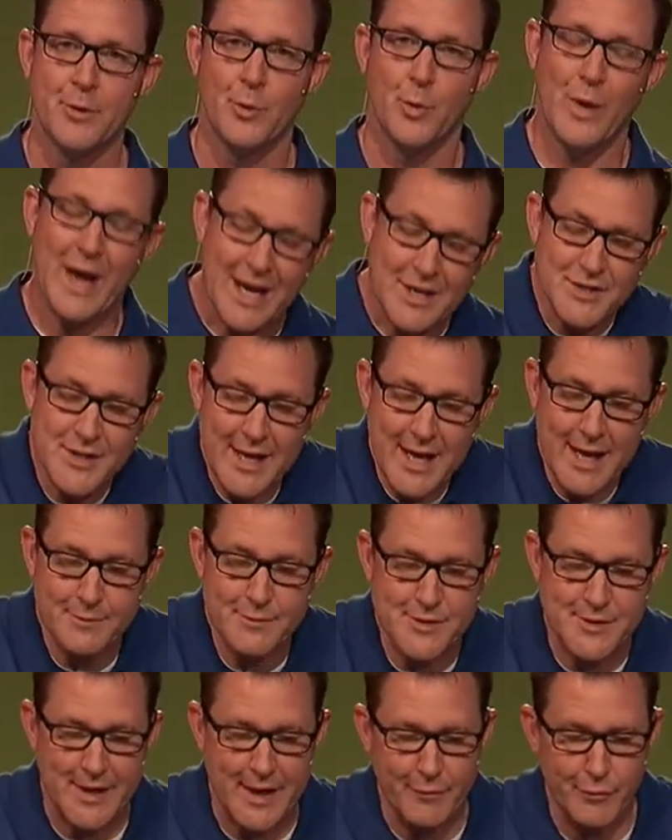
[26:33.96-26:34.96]
We actually have
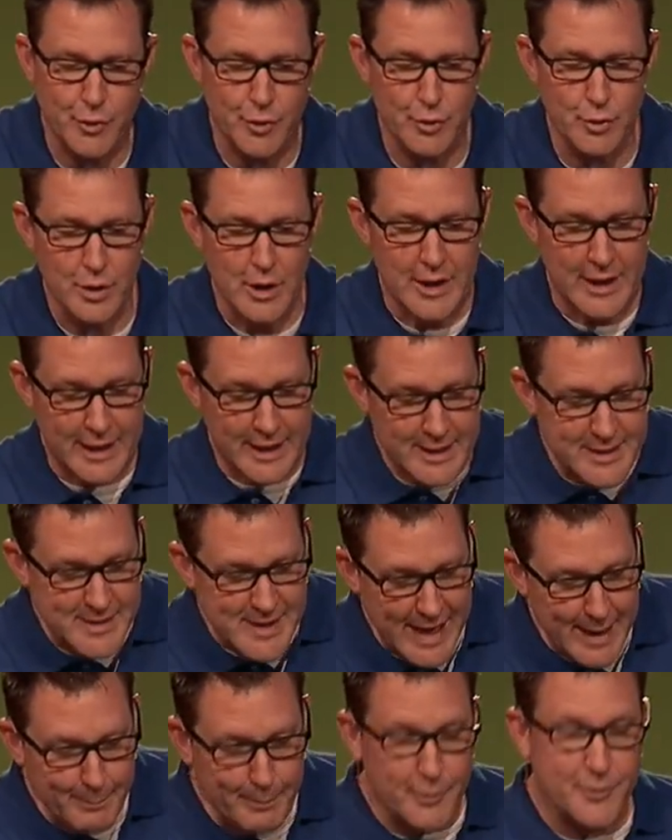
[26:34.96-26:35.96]
several
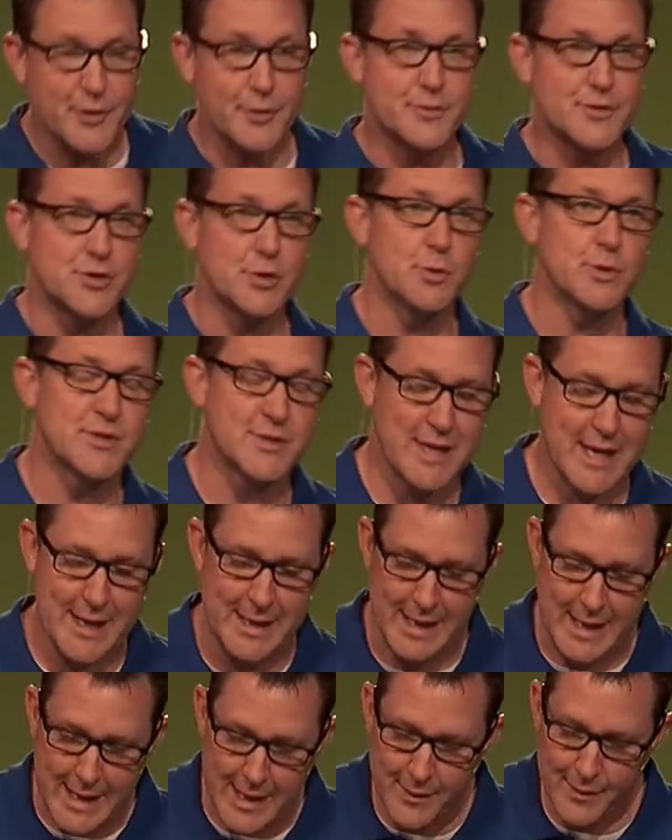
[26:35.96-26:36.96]
examples of suicide
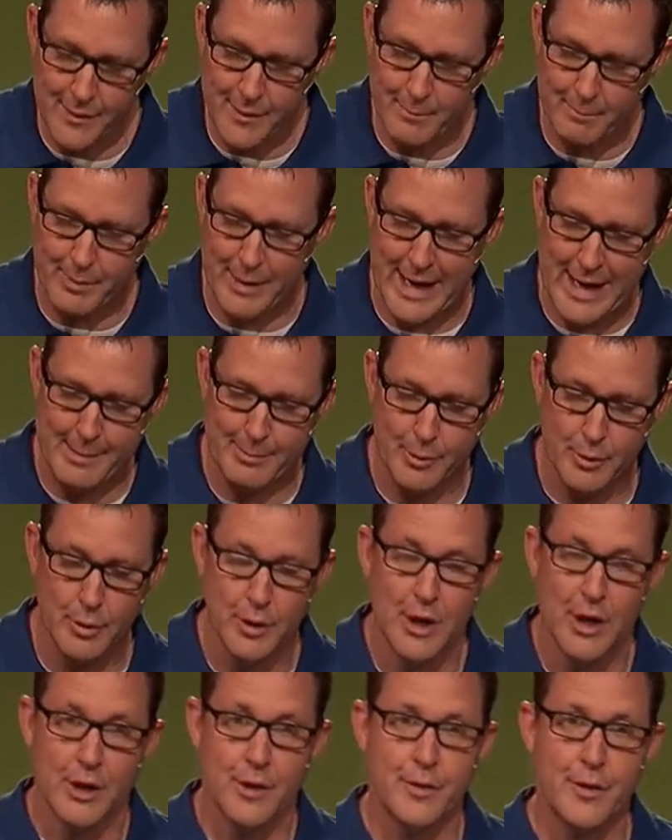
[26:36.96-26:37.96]
in the Bible.
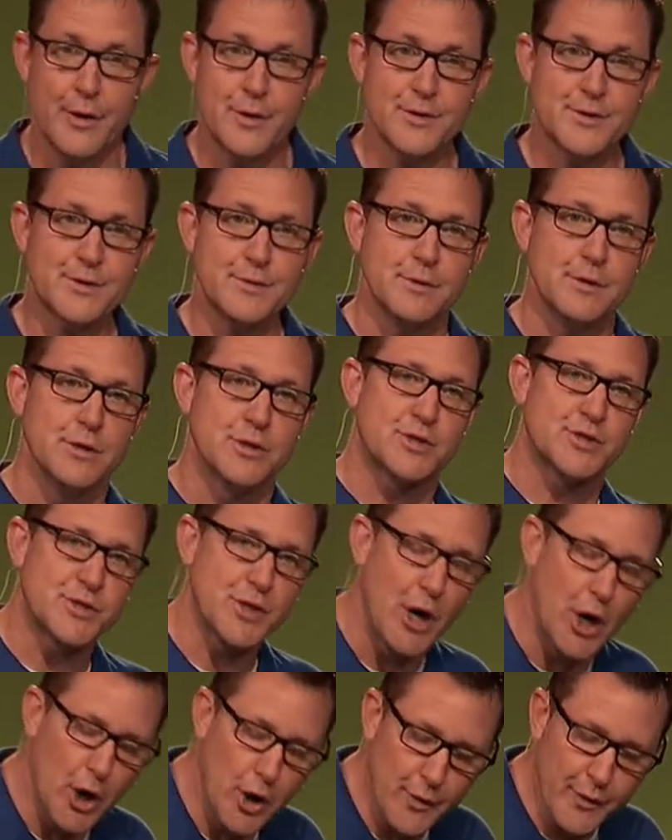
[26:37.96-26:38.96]
There's
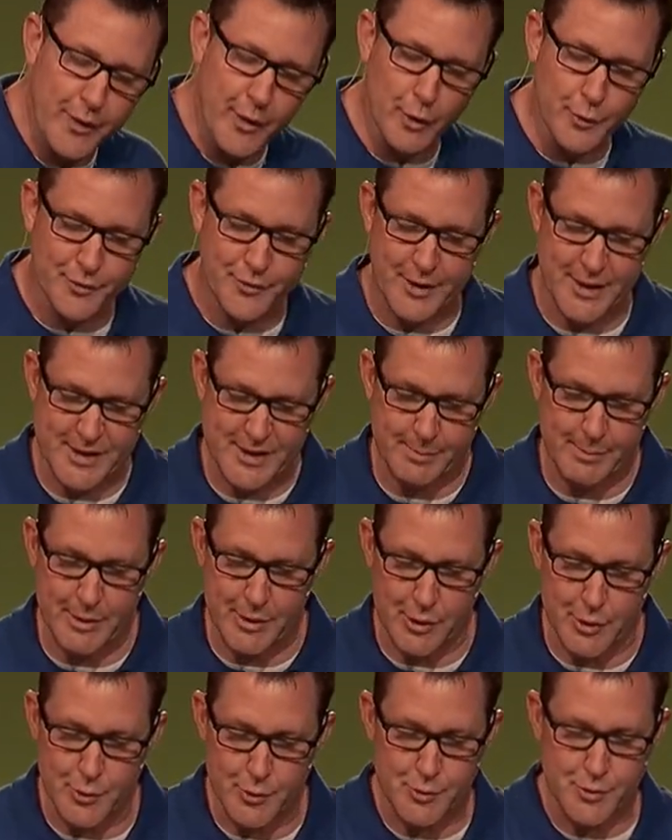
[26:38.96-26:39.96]
Saul in the Old Testament
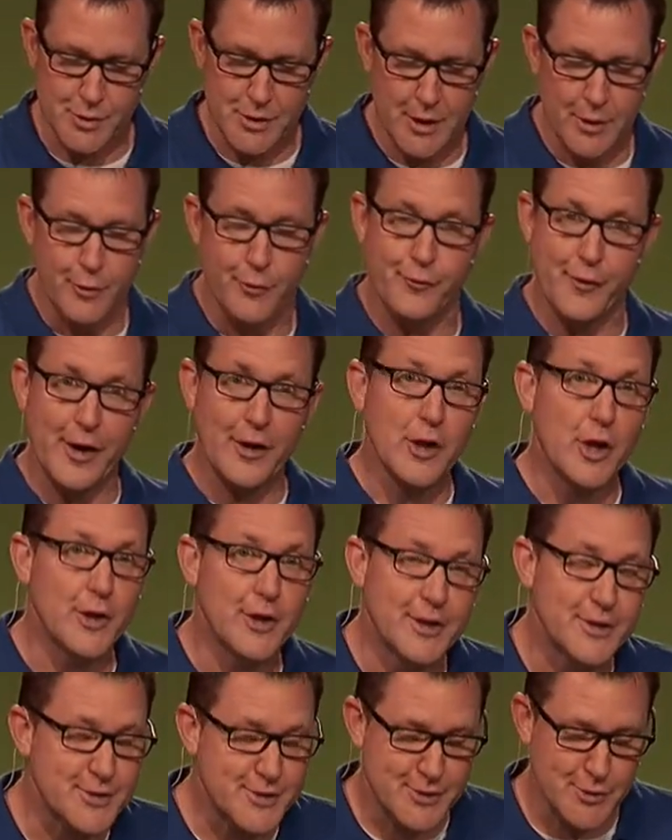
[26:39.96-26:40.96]
who fell on
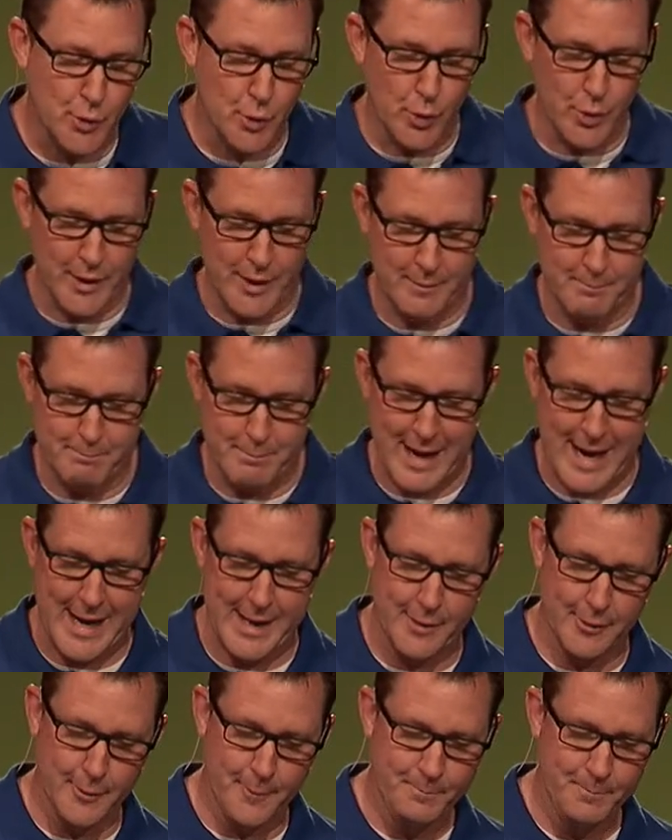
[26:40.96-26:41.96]
his sword in
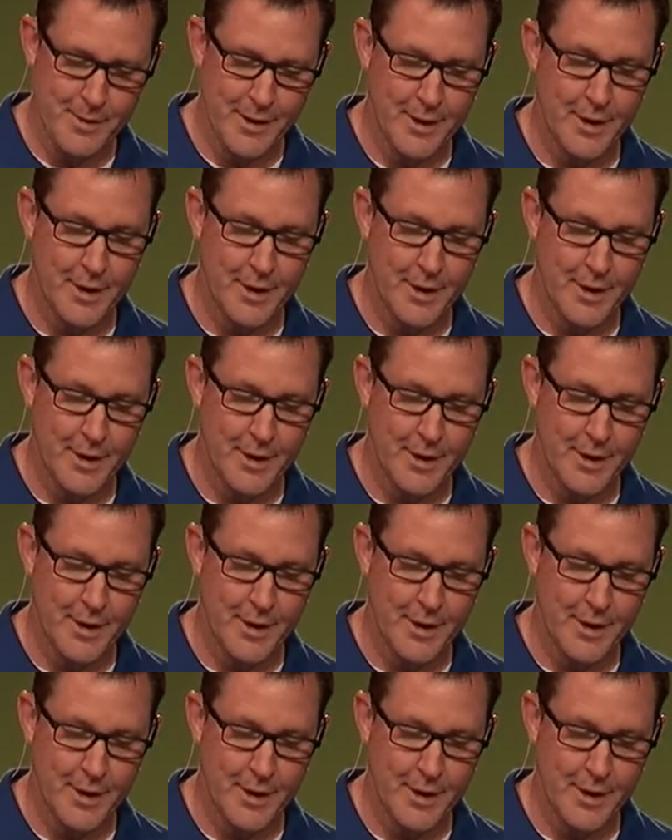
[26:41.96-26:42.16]
battle.